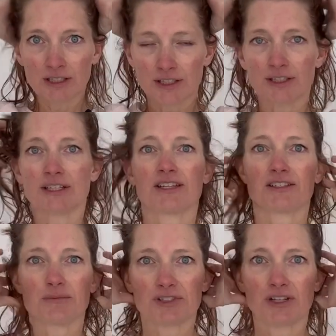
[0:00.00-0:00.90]
you're going to get
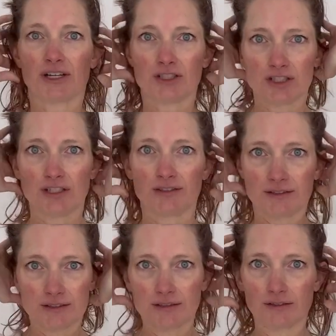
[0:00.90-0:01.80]
some sluggishness.
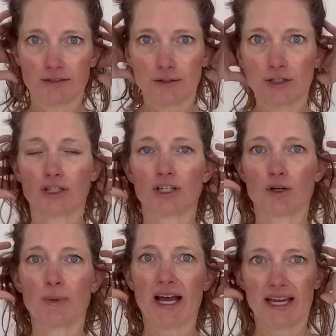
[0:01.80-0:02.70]
So you're going to go
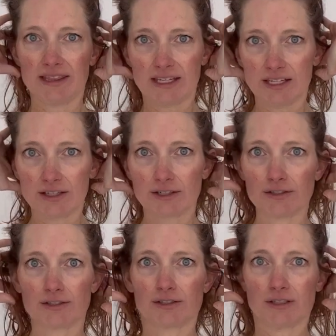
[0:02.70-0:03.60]
behind the
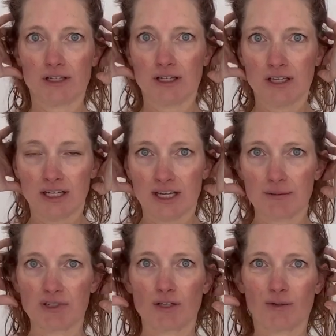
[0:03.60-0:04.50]
ears, and I'm
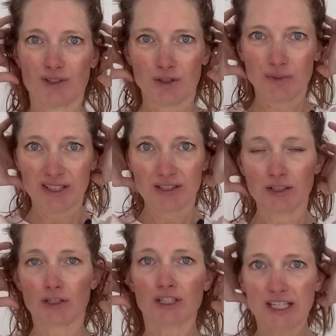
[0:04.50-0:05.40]
going to go a little bit.
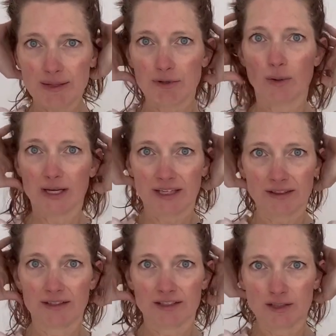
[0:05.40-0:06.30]
You're going to keep going at
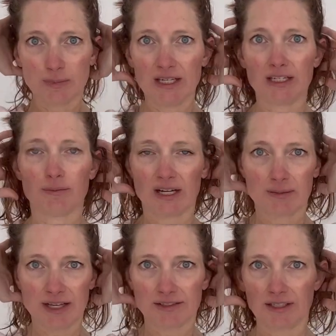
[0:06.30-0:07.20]
this speed, but I'm
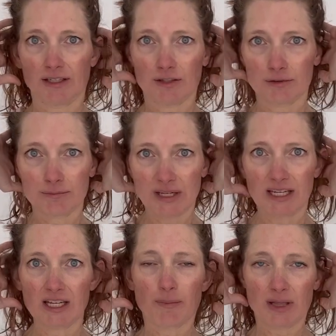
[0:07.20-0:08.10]
guessing that you're
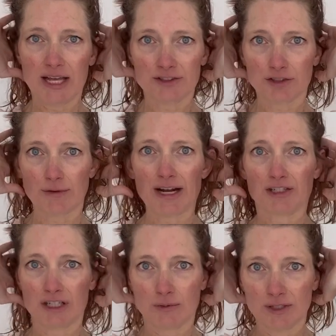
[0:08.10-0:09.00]
picking up a lot of
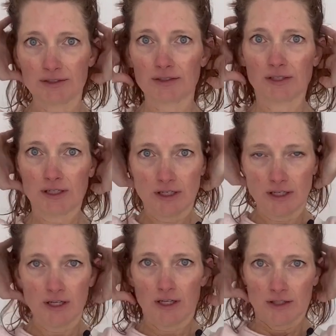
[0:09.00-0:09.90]
scratching noise.
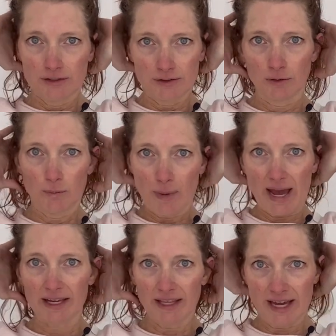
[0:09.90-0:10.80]
So
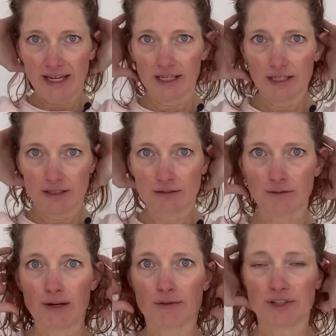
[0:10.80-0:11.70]
back of the head,
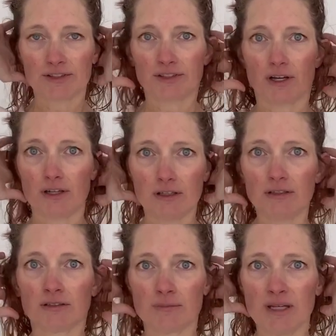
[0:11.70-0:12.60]
right where the skull
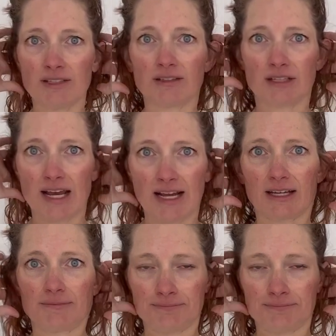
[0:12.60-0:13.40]
meets the neck,